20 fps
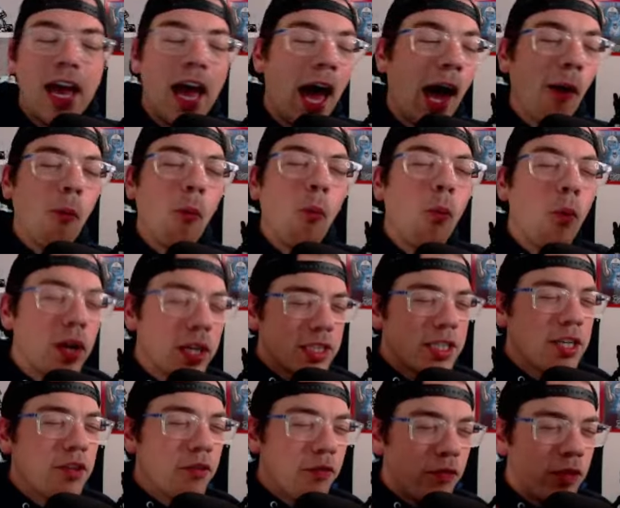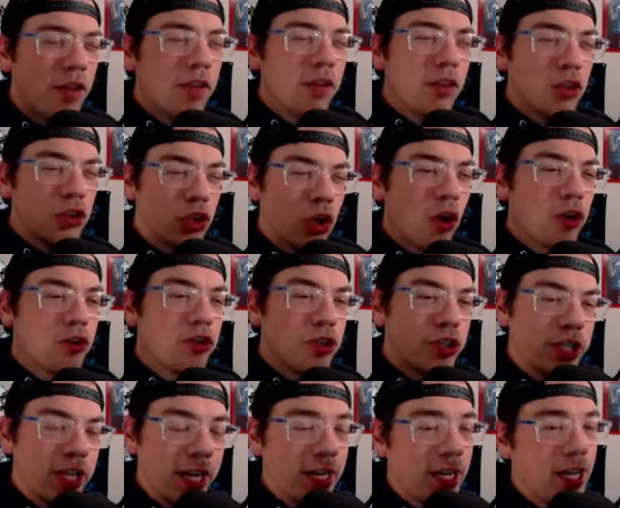I want to fit the
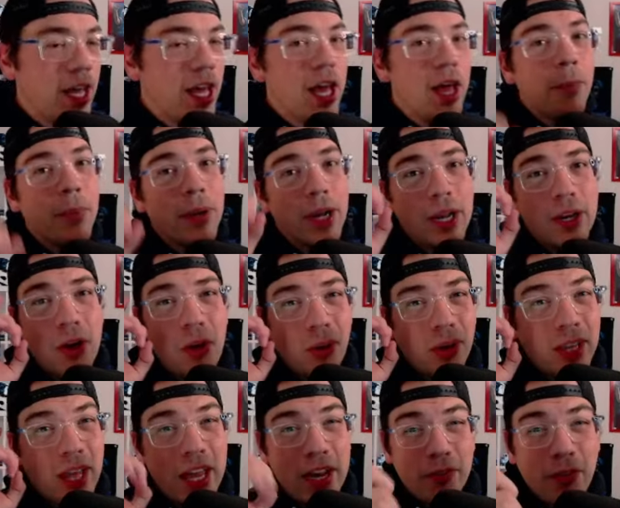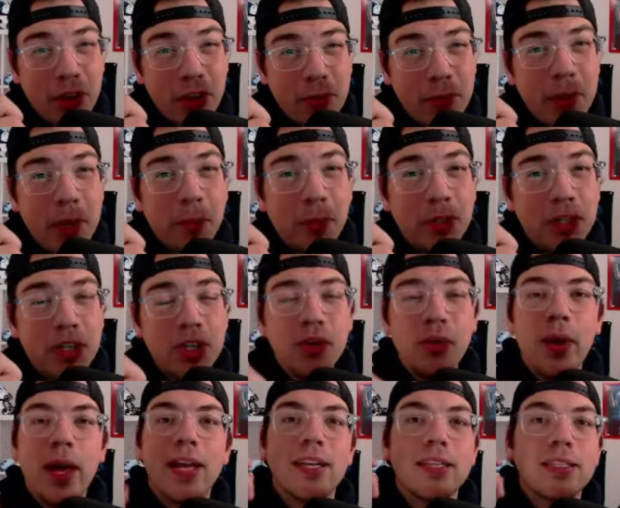Chargers in, but I know a lot of other people
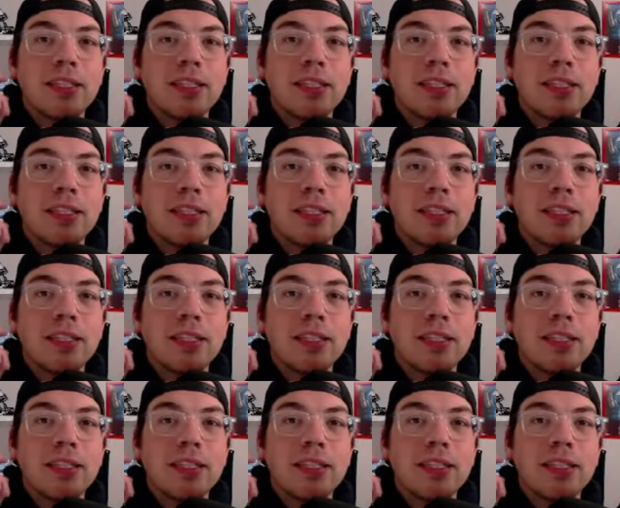do, and it's a